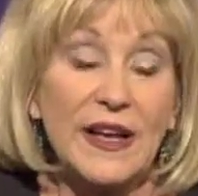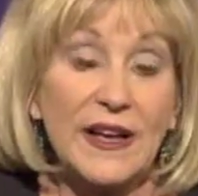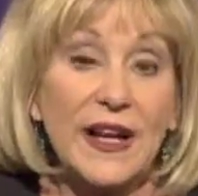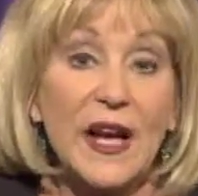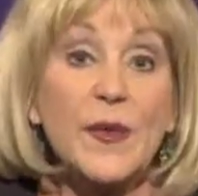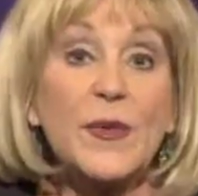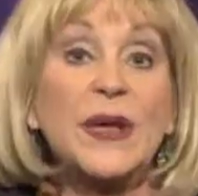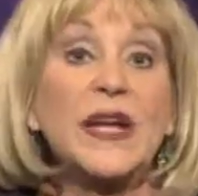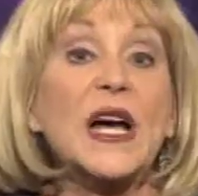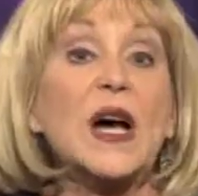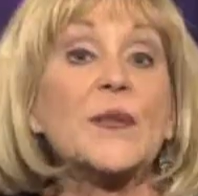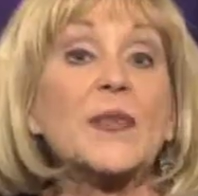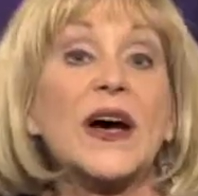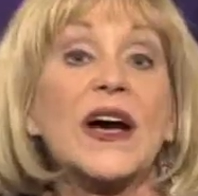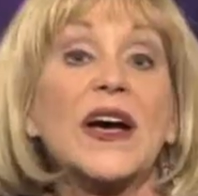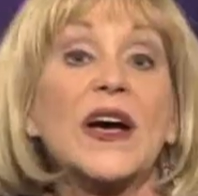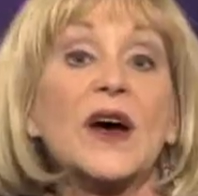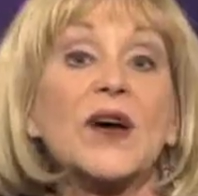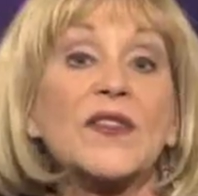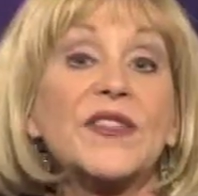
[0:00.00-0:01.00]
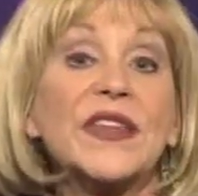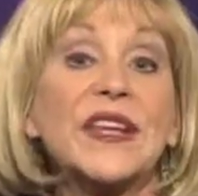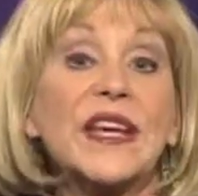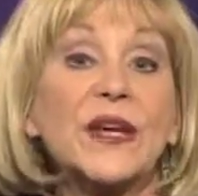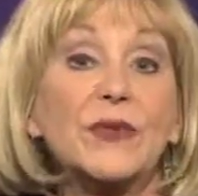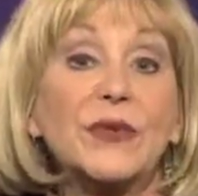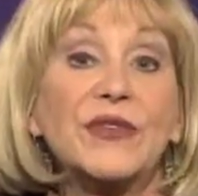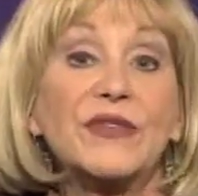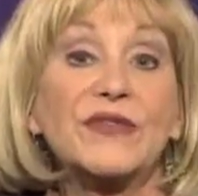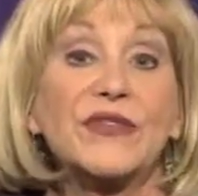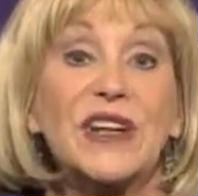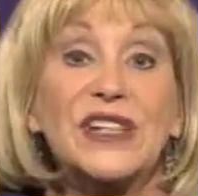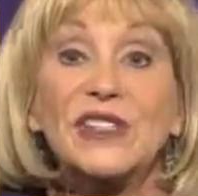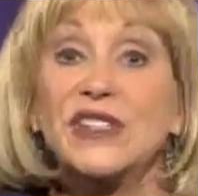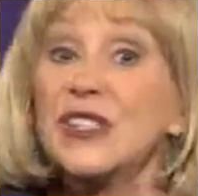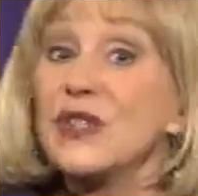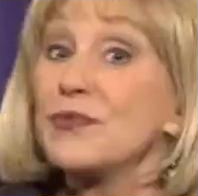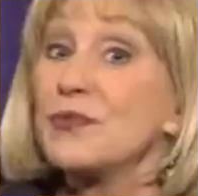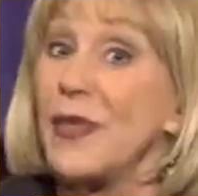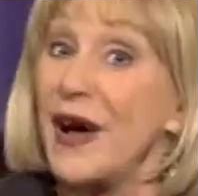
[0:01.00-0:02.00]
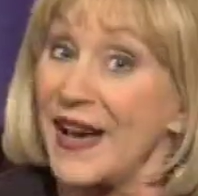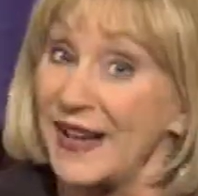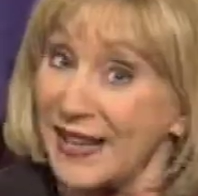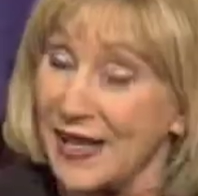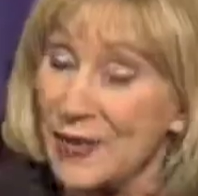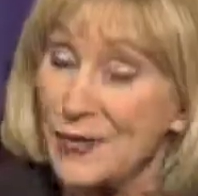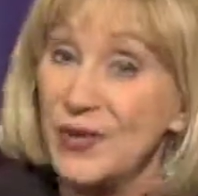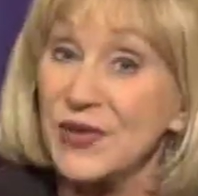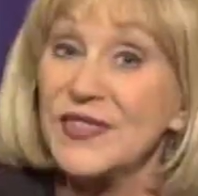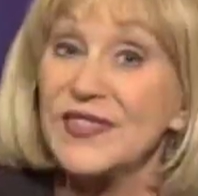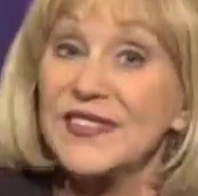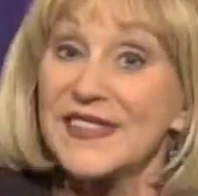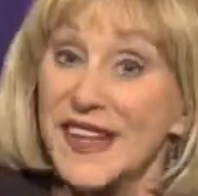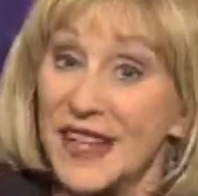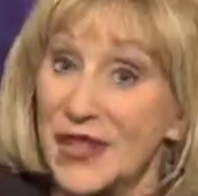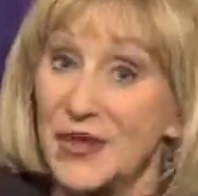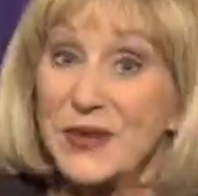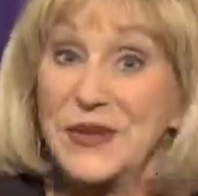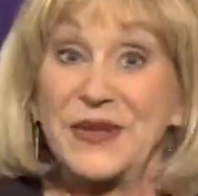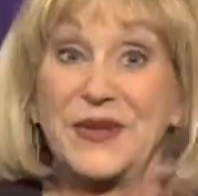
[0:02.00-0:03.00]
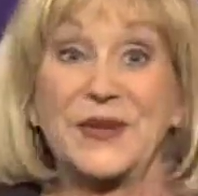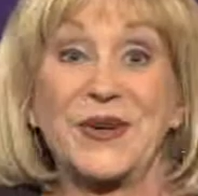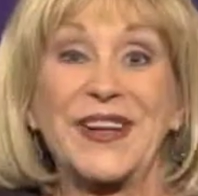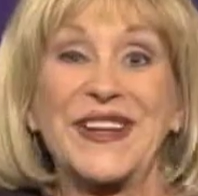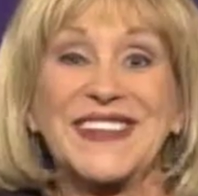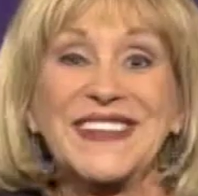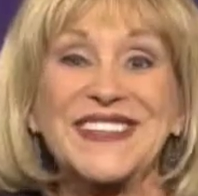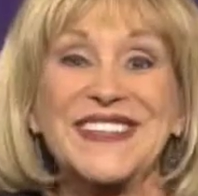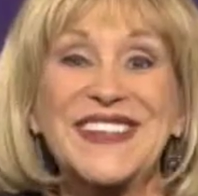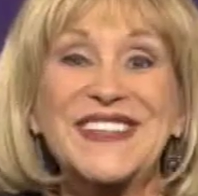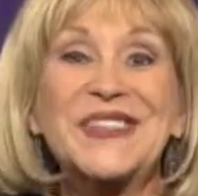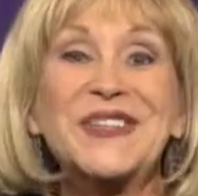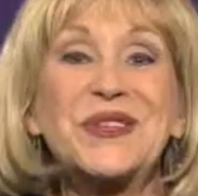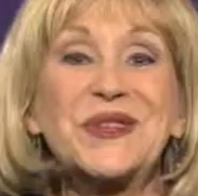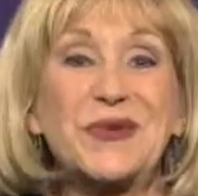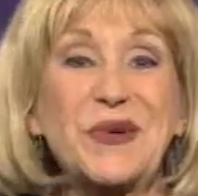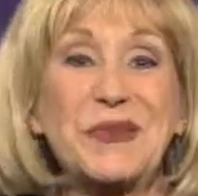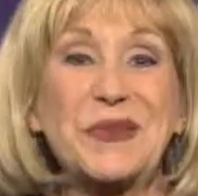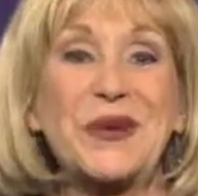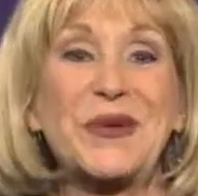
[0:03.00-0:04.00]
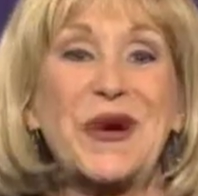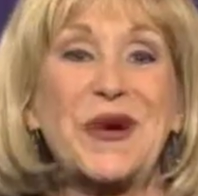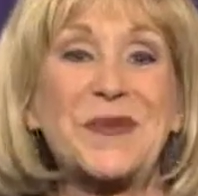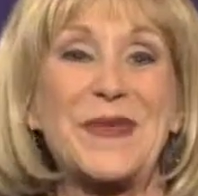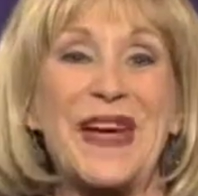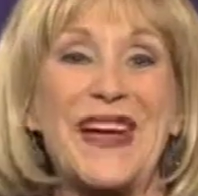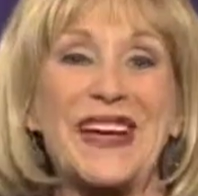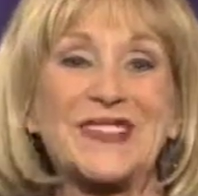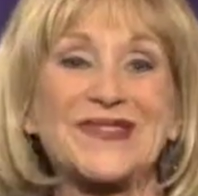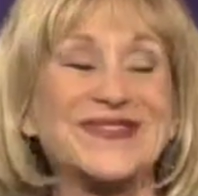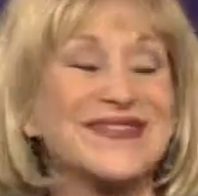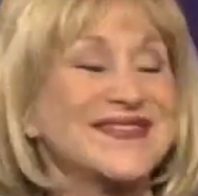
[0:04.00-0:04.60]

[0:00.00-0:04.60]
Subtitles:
And coming up, a healthy and refreshing pineapple celery drink. Stay tuned. We'll be right back.